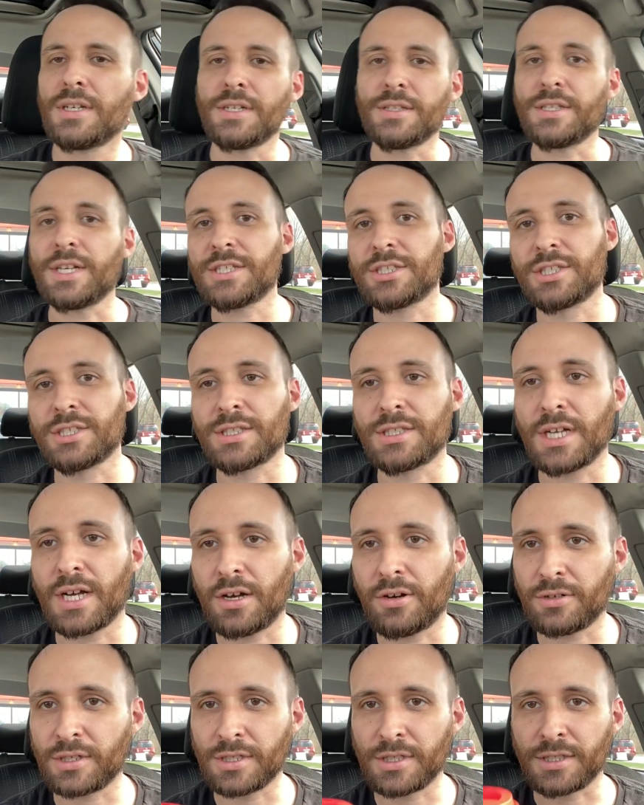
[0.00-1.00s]
and that's just
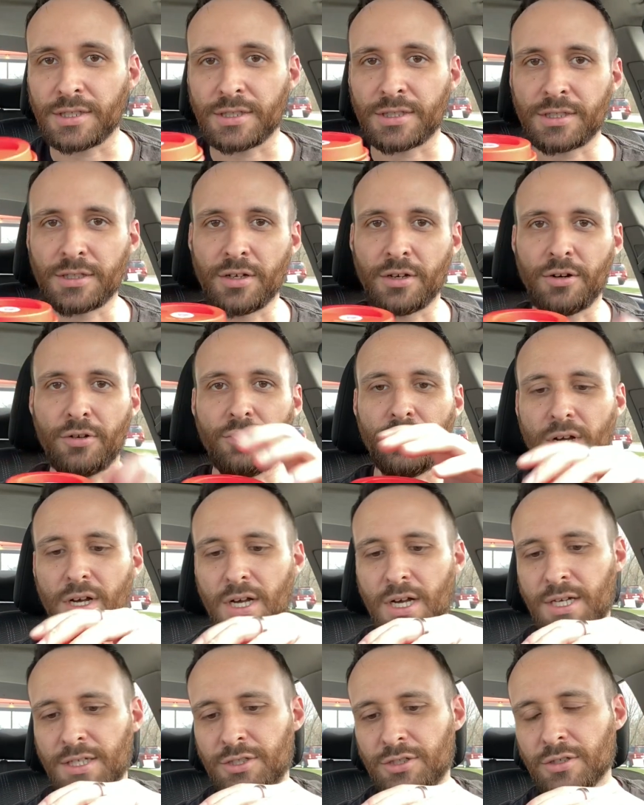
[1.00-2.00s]
how it is. So
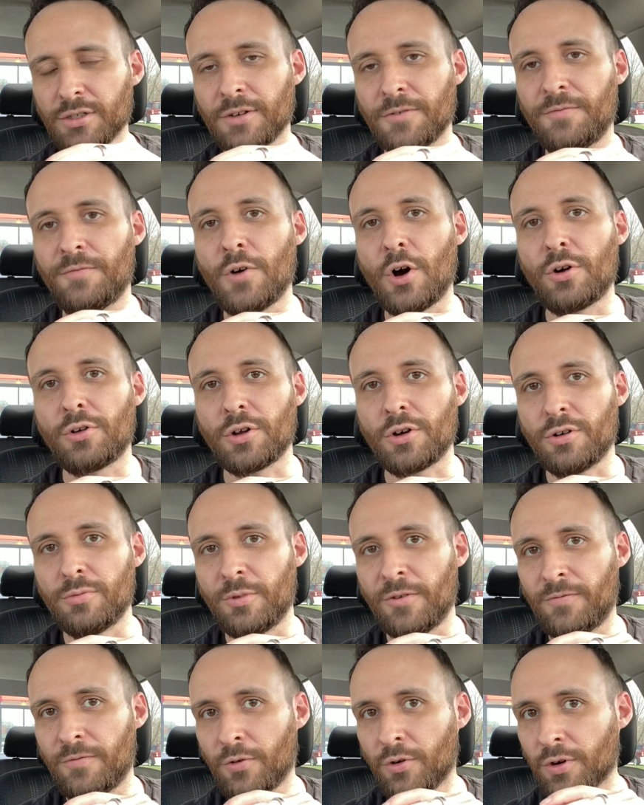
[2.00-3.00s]
I took a photo
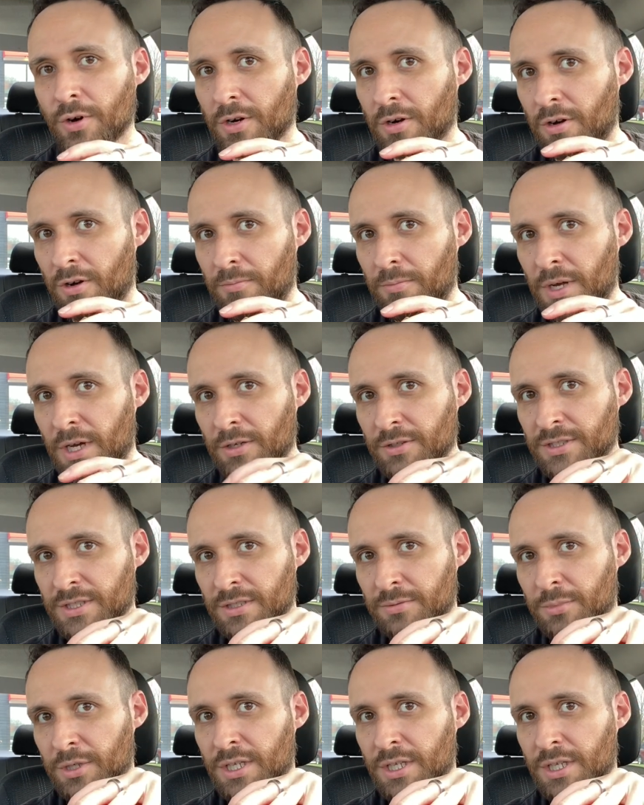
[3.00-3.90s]
before it all melted,